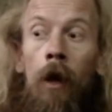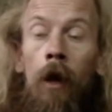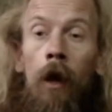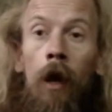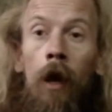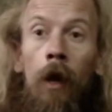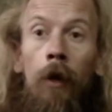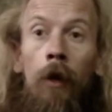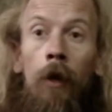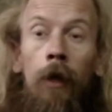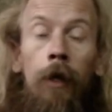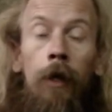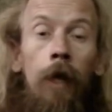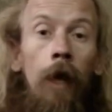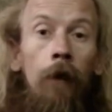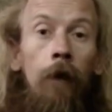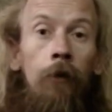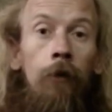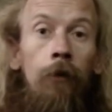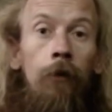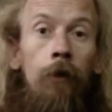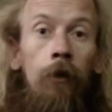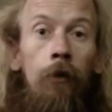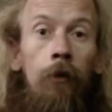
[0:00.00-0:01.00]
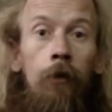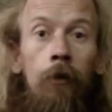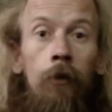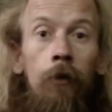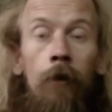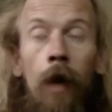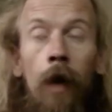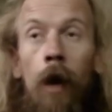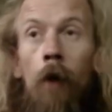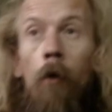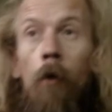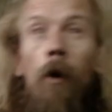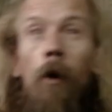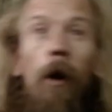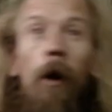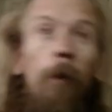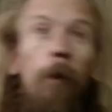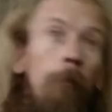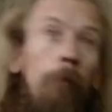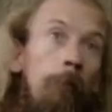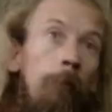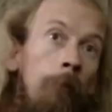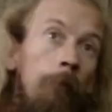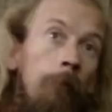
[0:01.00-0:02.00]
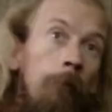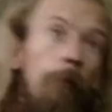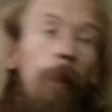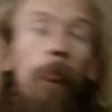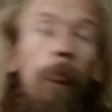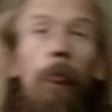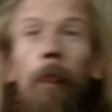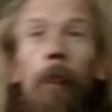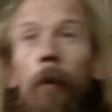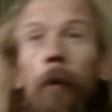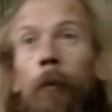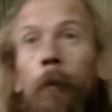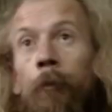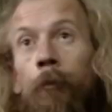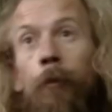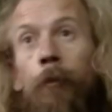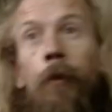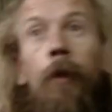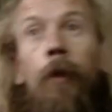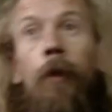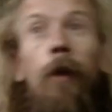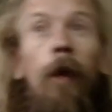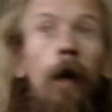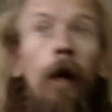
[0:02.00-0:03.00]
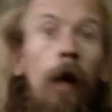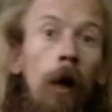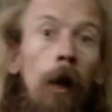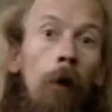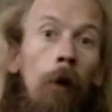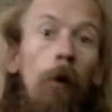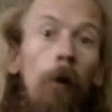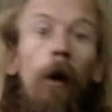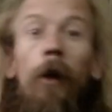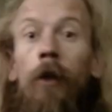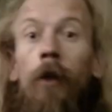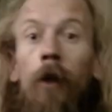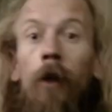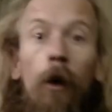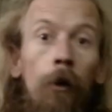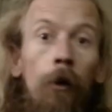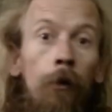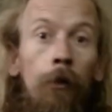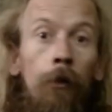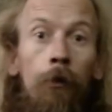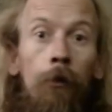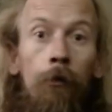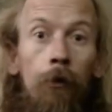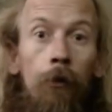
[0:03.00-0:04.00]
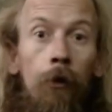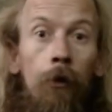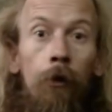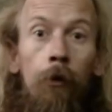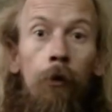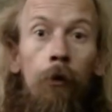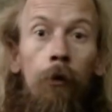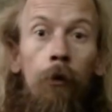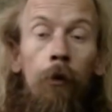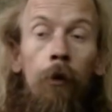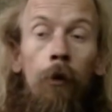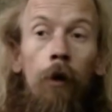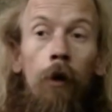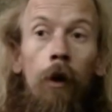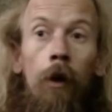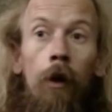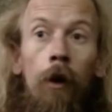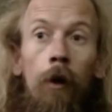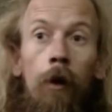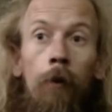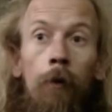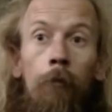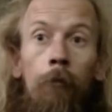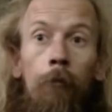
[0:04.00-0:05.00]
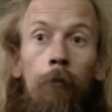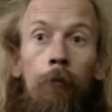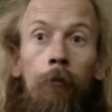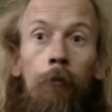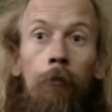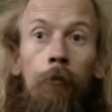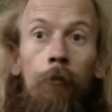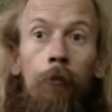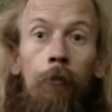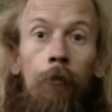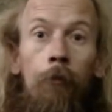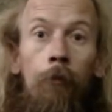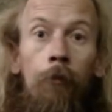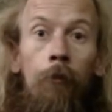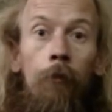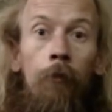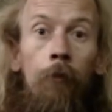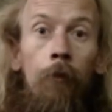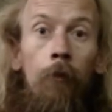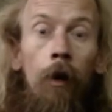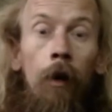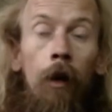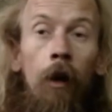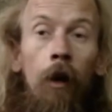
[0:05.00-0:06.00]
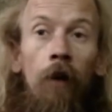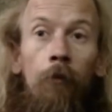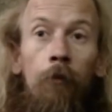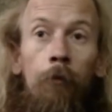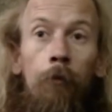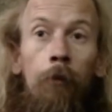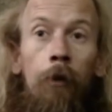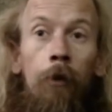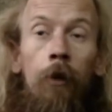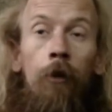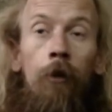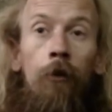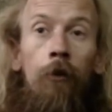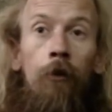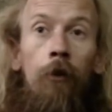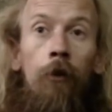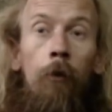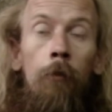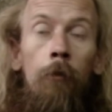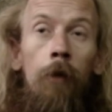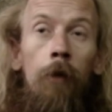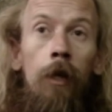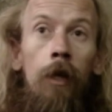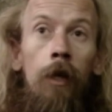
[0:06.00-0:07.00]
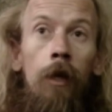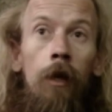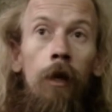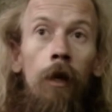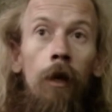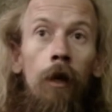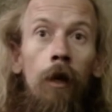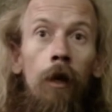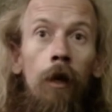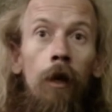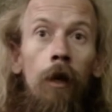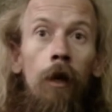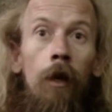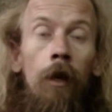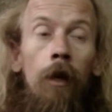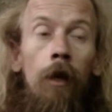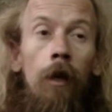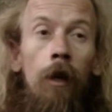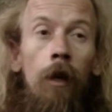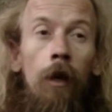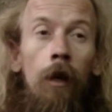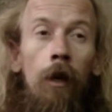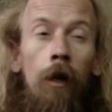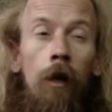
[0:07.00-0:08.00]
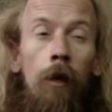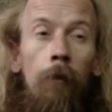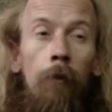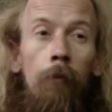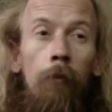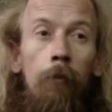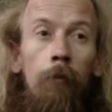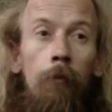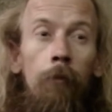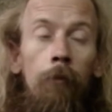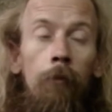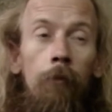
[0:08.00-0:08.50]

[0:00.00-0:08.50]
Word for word: And I guess this is how I how I go through um, my life because to me um,